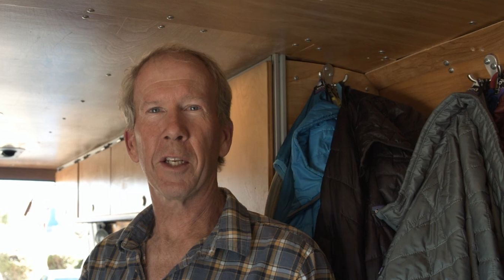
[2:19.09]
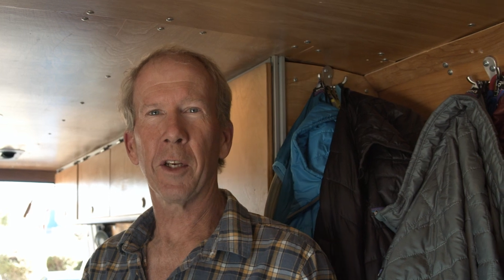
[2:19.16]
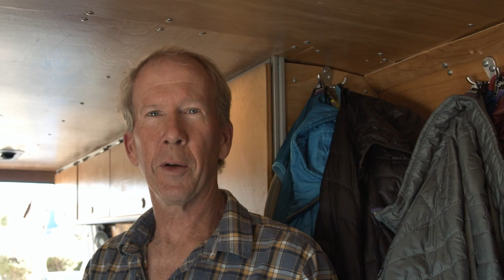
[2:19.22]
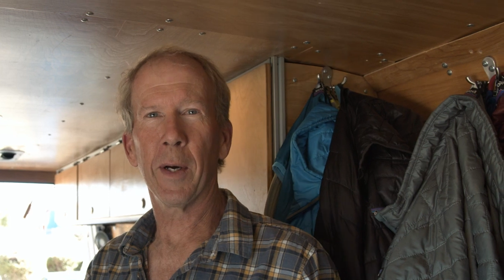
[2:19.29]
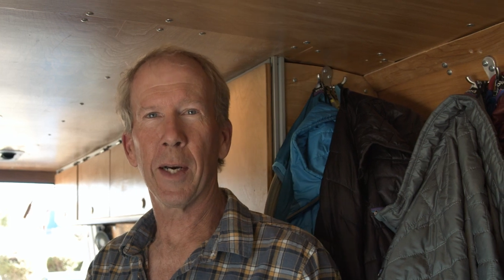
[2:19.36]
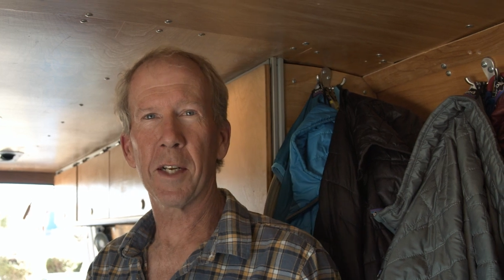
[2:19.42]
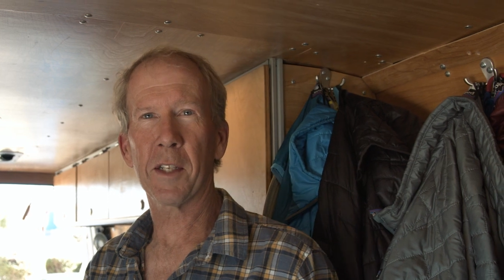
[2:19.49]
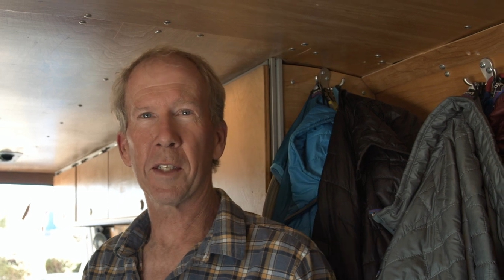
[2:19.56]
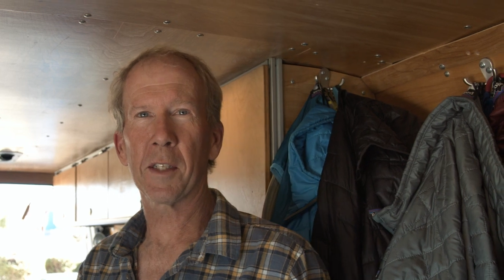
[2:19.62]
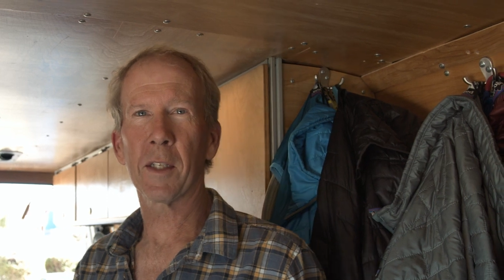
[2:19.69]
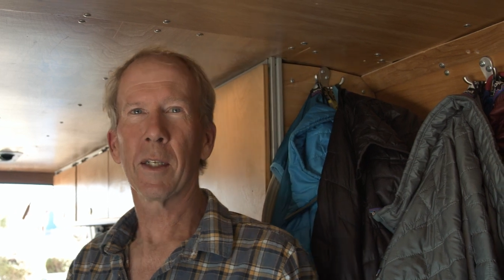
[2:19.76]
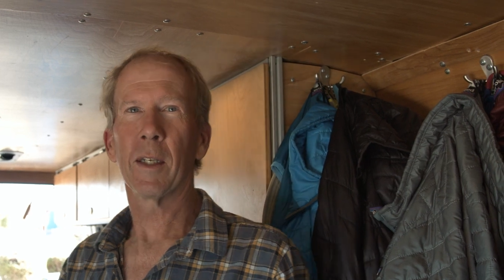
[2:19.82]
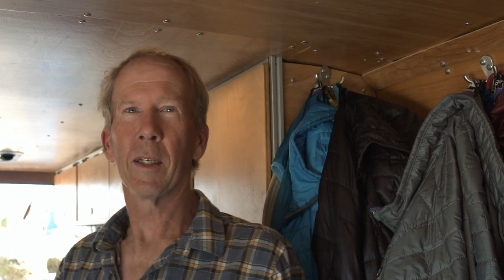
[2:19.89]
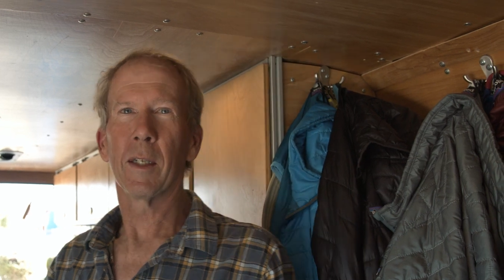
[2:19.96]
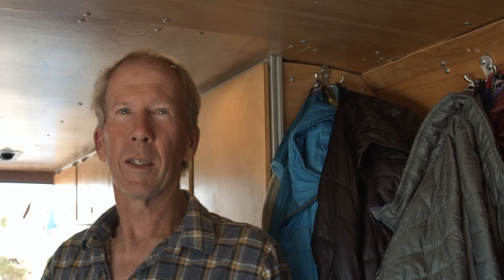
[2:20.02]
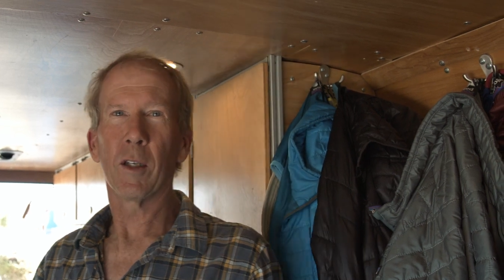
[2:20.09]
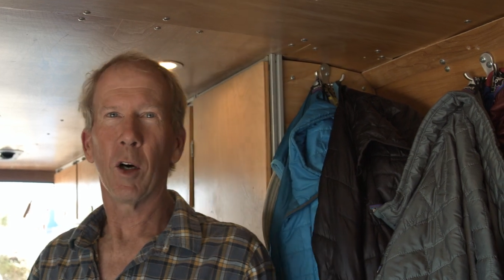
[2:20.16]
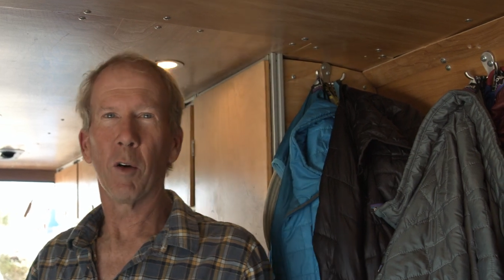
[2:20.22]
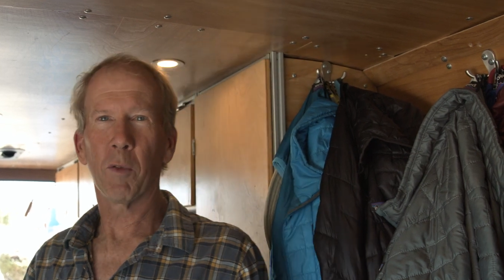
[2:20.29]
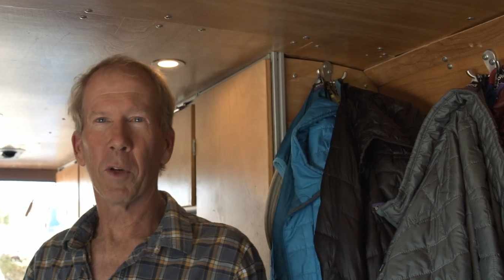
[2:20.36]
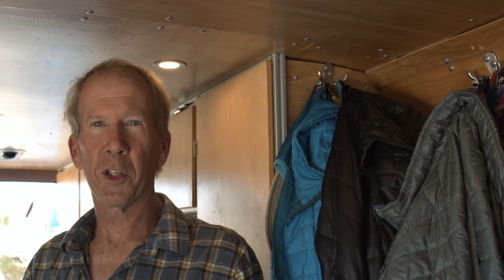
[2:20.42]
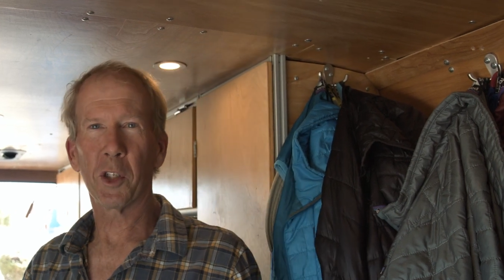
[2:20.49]
US,
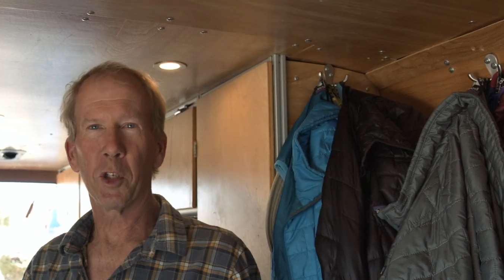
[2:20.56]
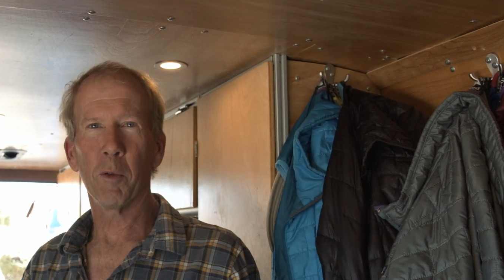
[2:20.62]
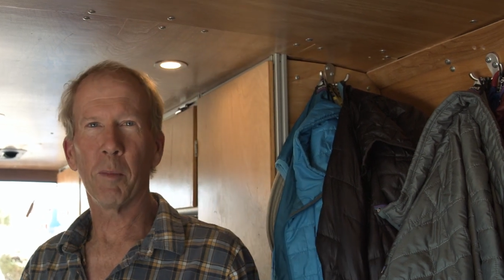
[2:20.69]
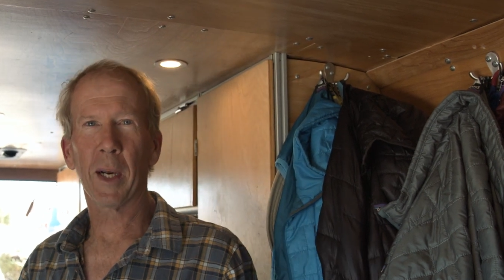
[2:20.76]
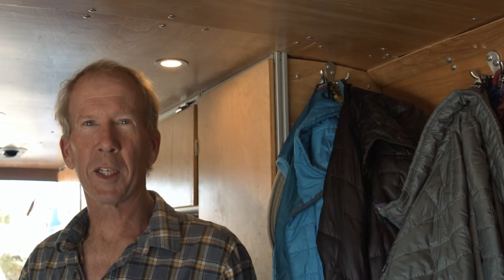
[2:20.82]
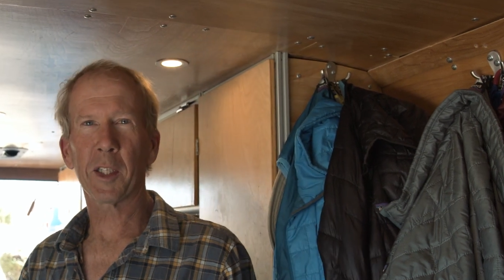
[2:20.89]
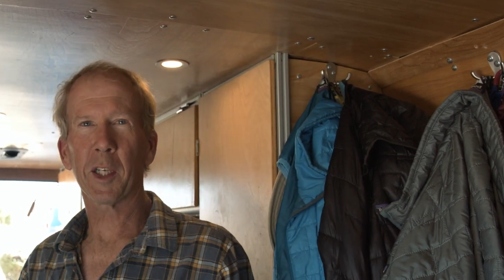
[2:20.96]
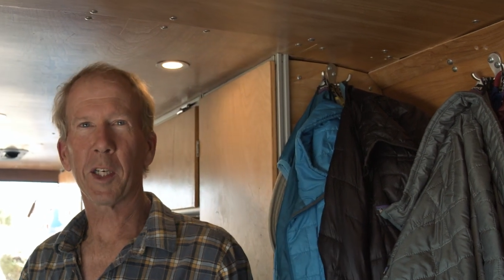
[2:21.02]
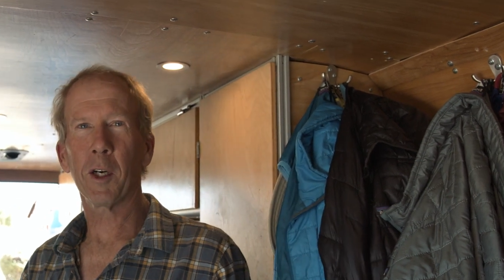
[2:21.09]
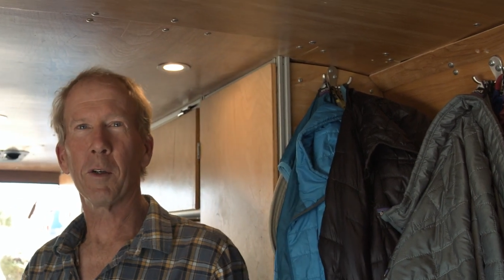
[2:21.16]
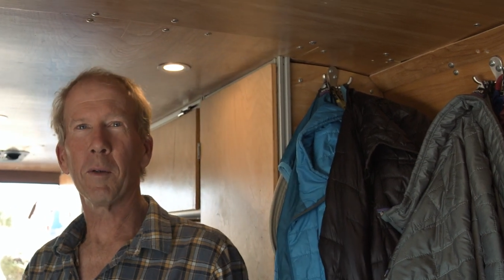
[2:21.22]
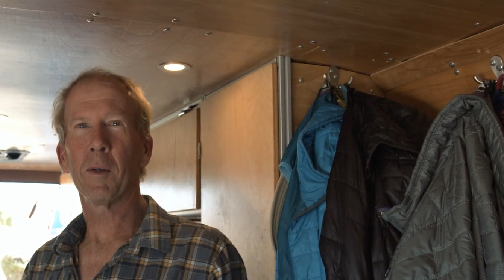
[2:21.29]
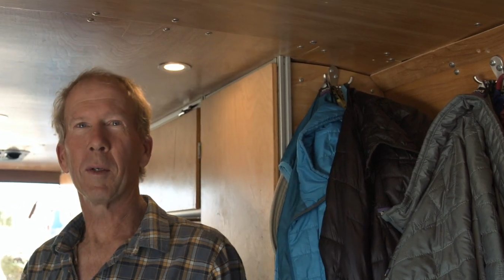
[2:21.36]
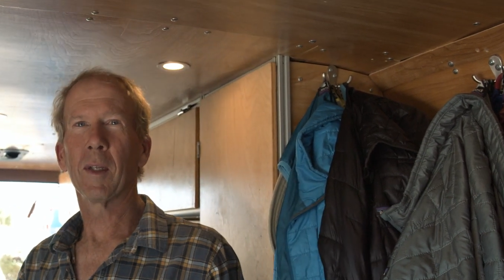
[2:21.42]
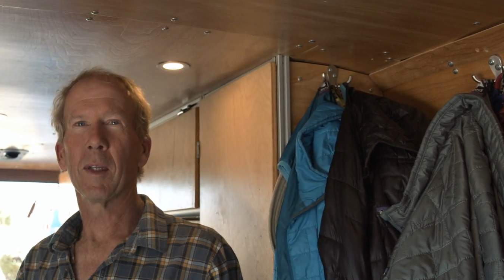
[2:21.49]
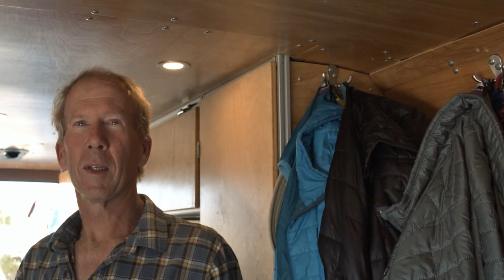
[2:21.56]
hopefully soon Mexico.